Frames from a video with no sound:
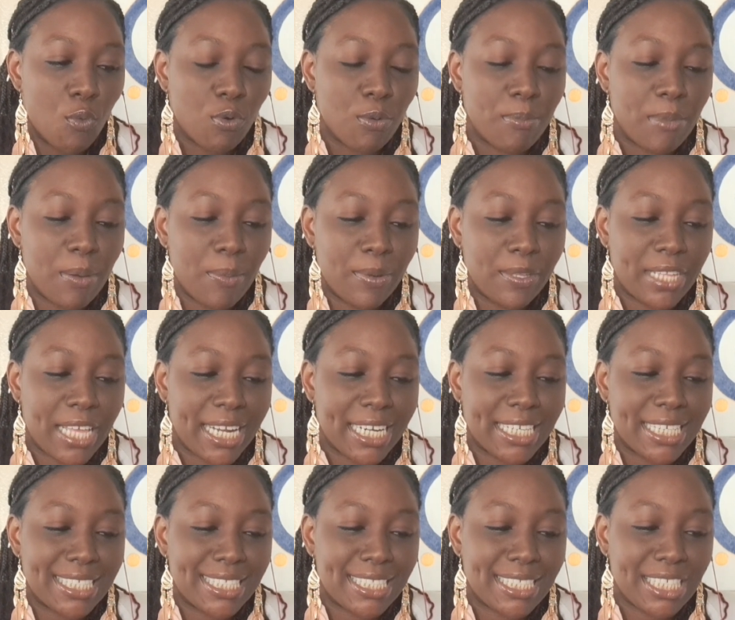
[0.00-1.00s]
Remember that
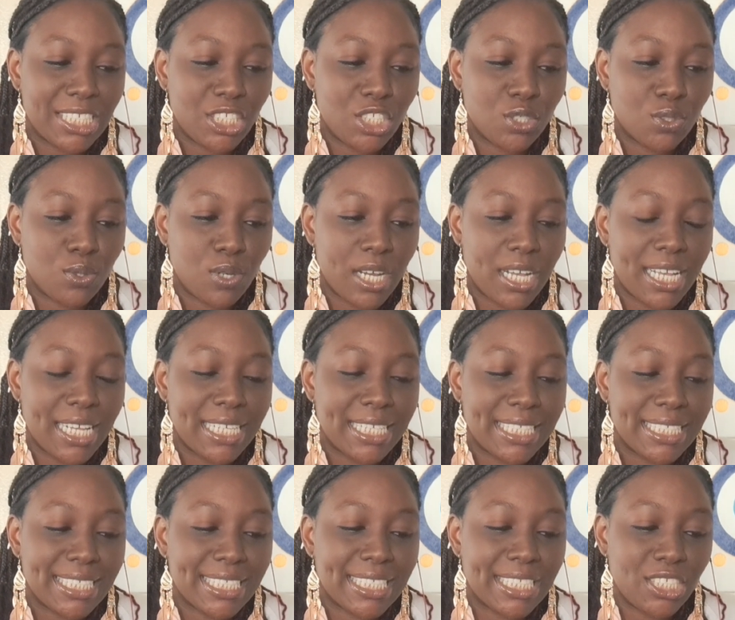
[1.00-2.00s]
an essential
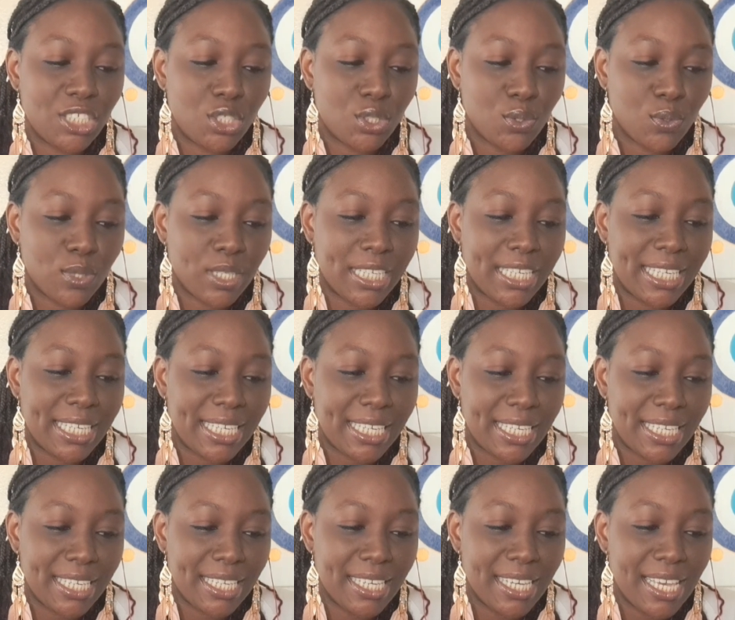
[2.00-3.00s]
an essential
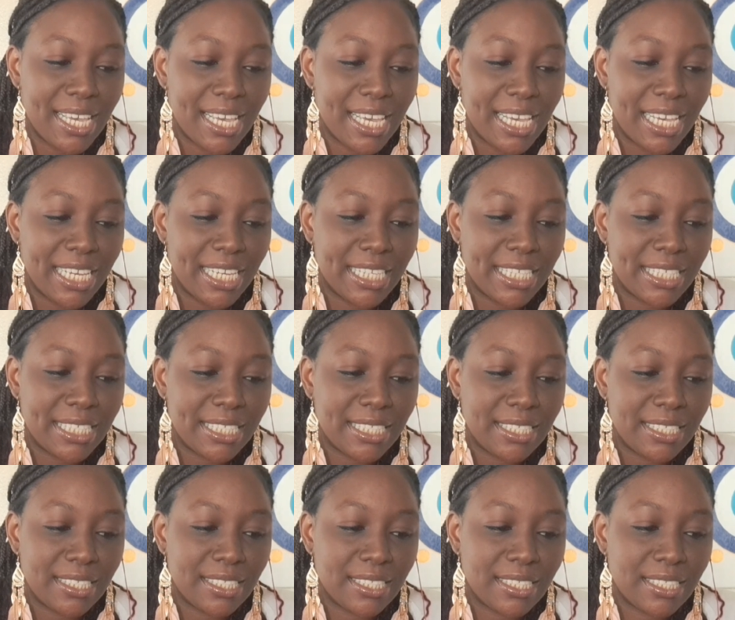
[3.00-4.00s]
key
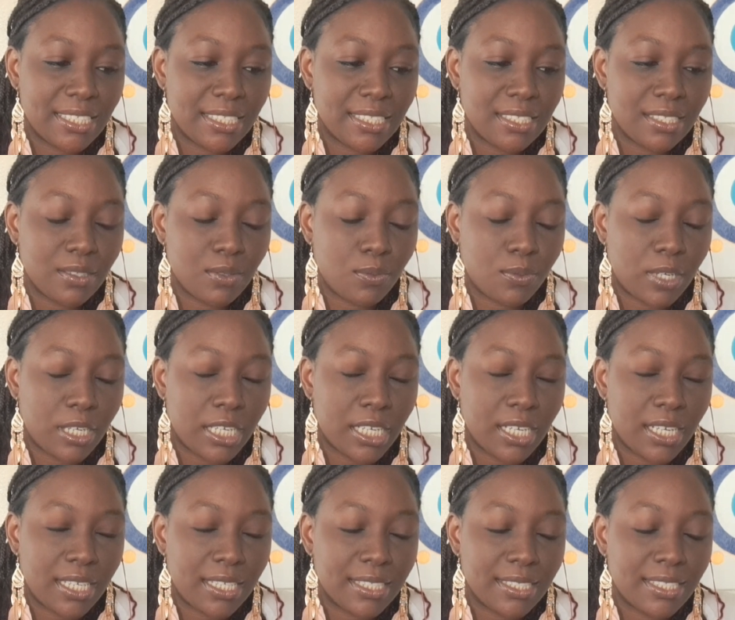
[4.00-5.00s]
is
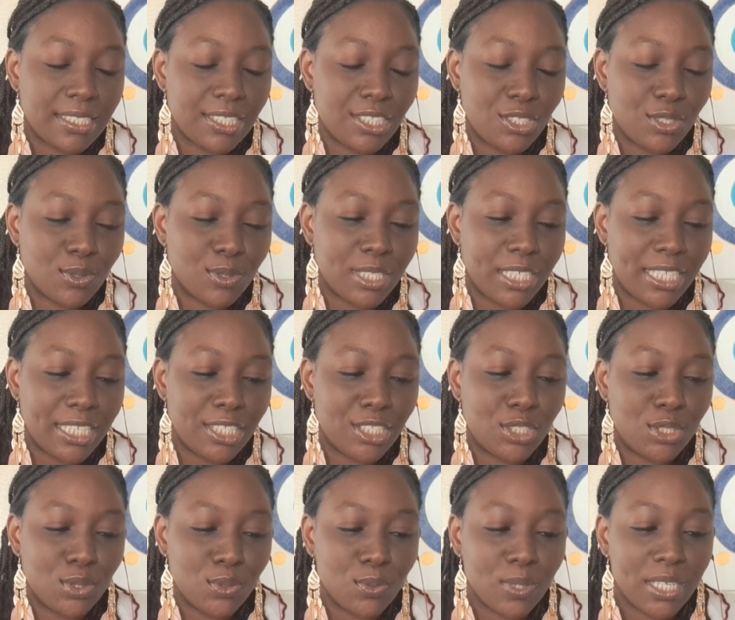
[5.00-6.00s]
wait, an essential
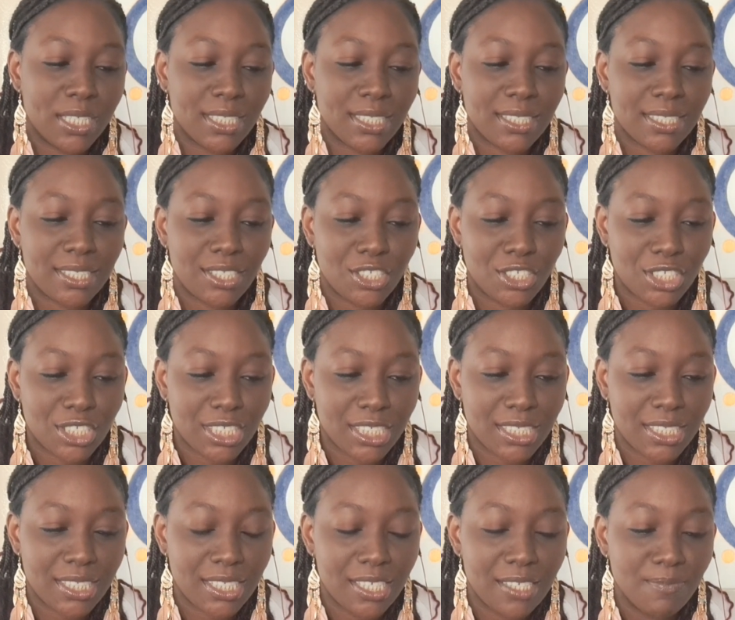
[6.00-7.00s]
key to
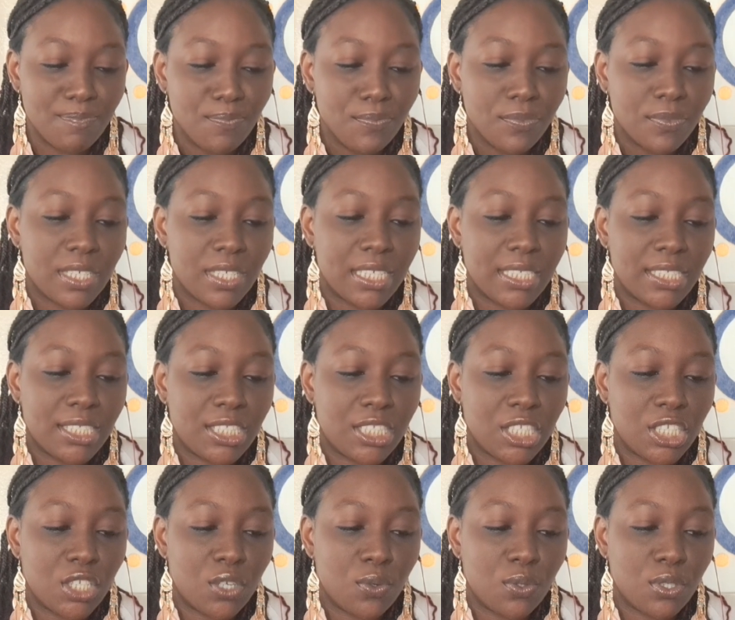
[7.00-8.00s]
ascension is
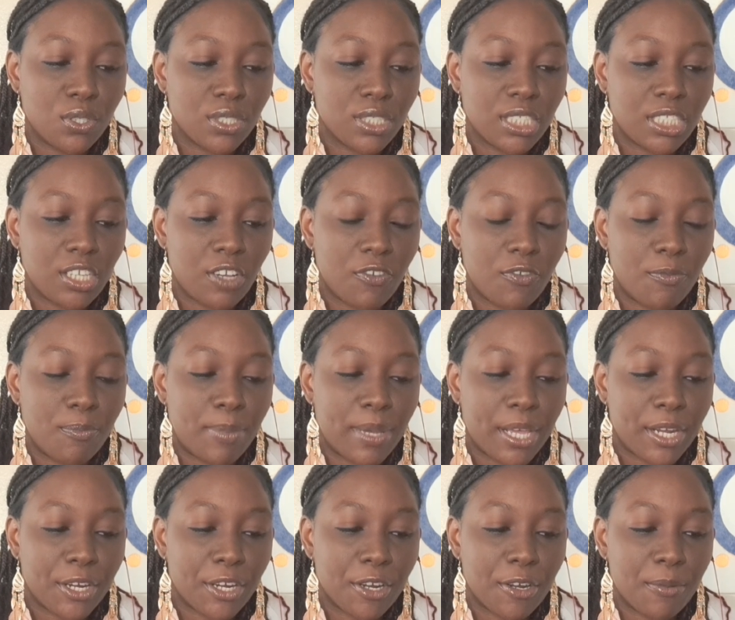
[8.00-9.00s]
to know yourself
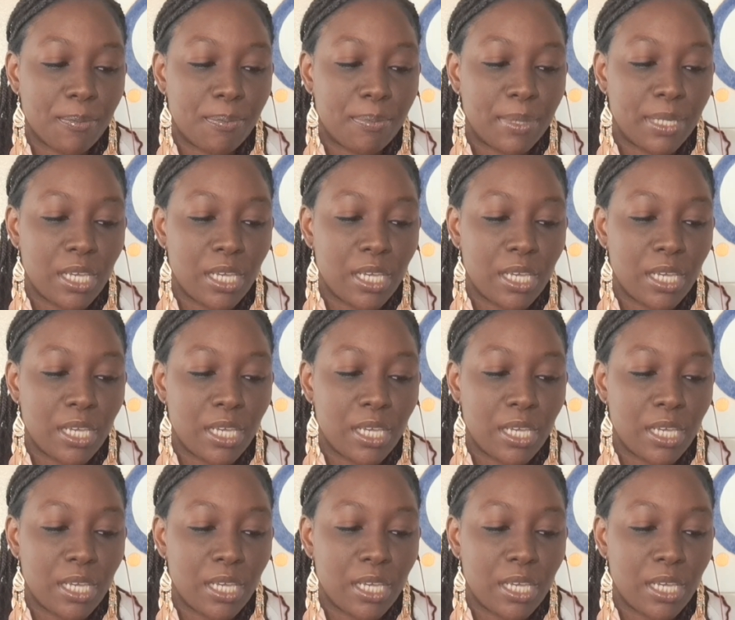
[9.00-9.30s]
better.